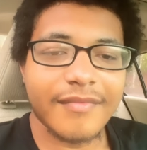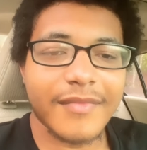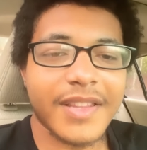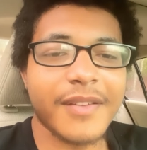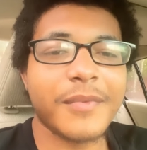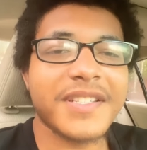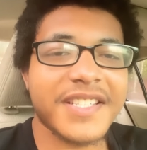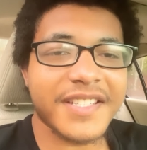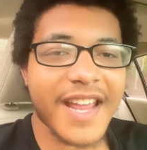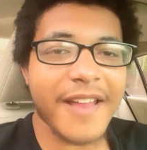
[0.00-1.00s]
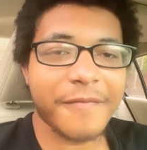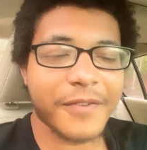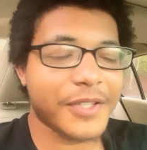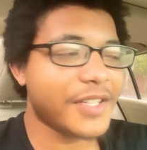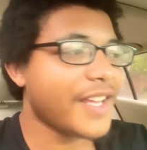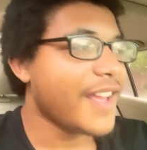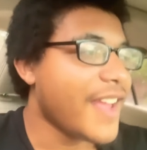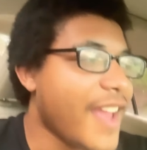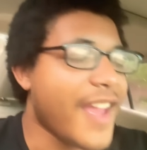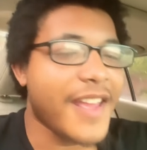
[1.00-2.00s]
But then when Stanford
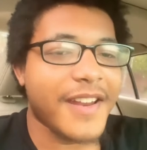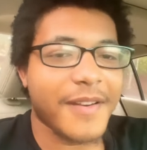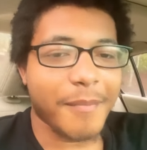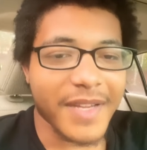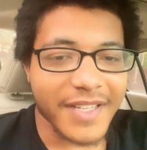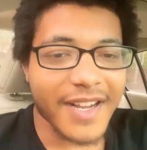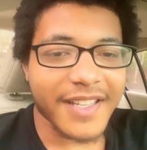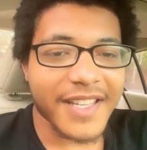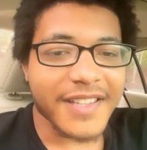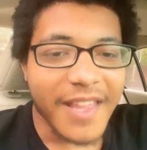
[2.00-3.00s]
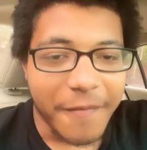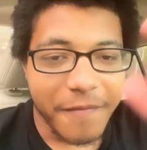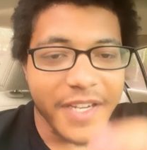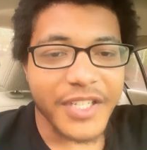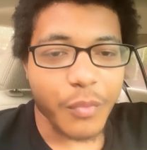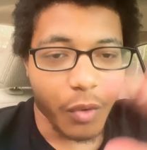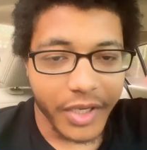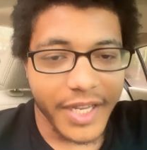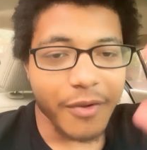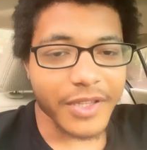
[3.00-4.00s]
and McGuckit, they finish
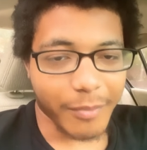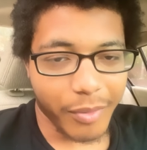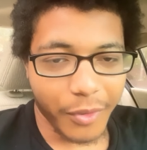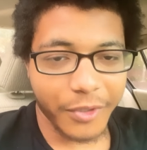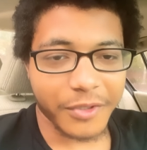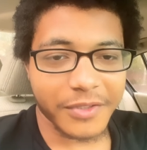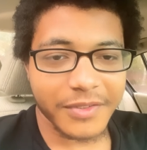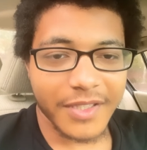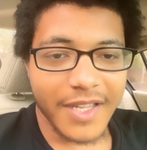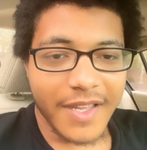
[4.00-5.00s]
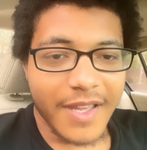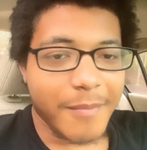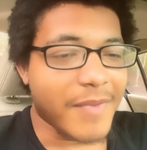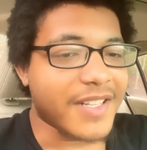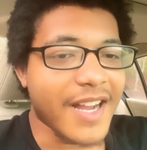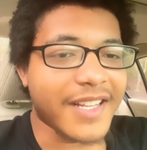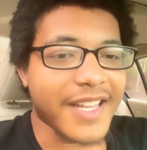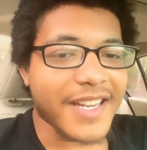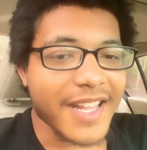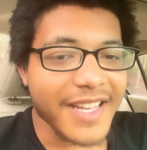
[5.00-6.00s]
working on the portal,
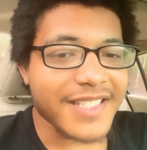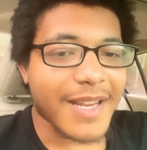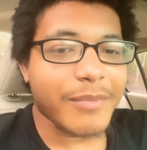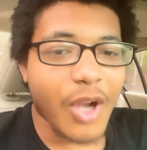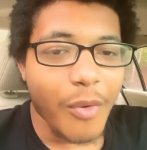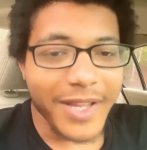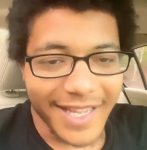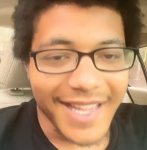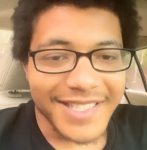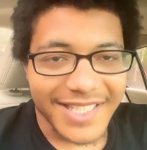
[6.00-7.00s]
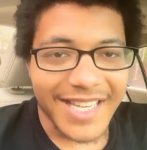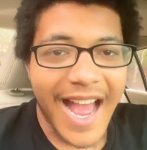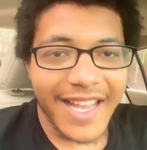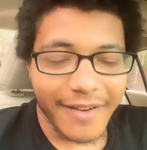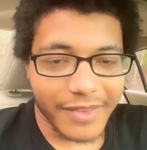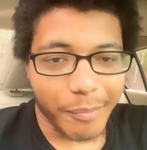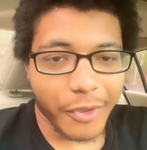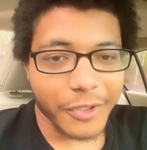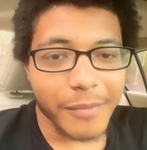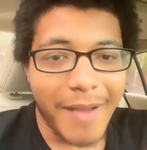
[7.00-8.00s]
McGuckit ends up going inside of the
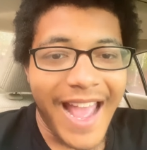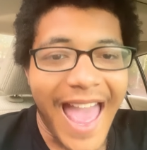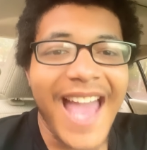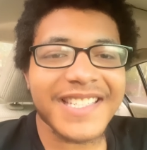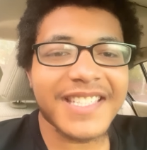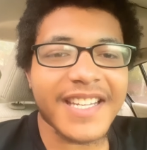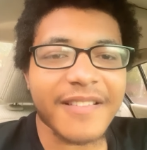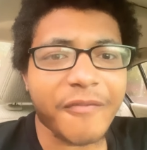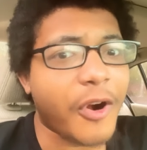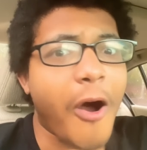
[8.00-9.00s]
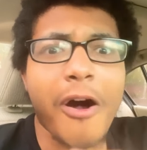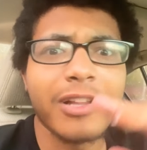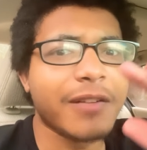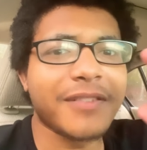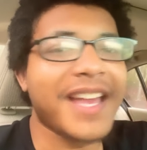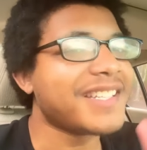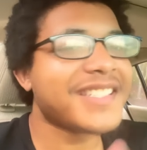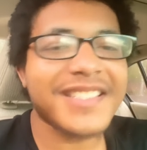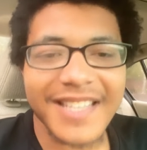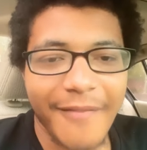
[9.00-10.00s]
portal by accident for all of, like,
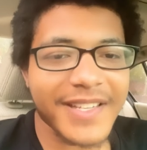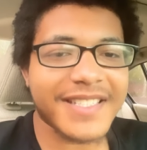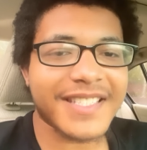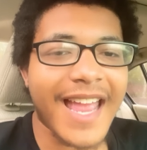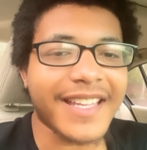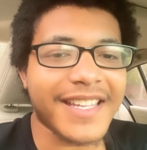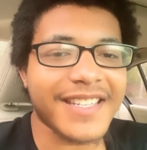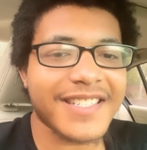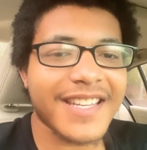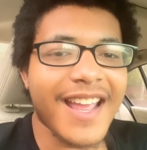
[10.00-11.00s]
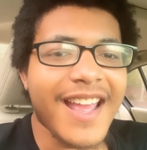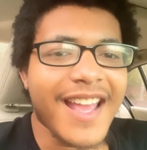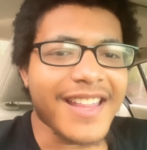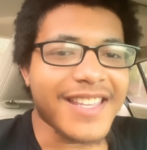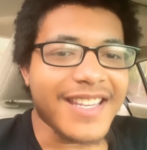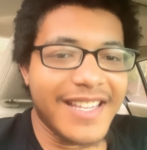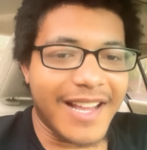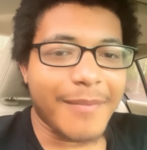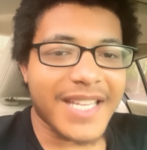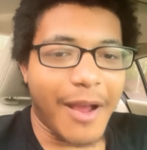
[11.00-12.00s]
7 seconds, and then he
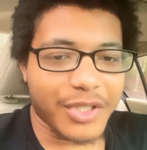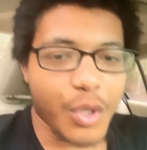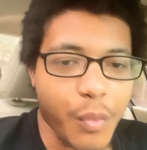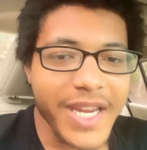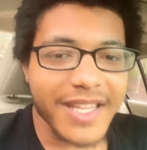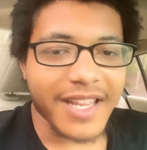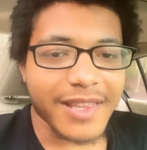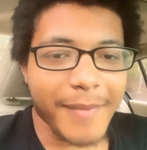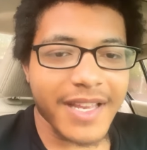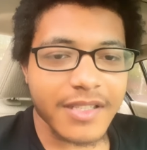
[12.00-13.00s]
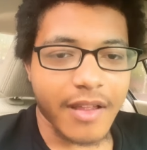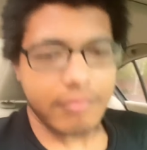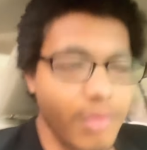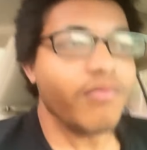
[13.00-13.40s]
comes out tweaking. The man's like...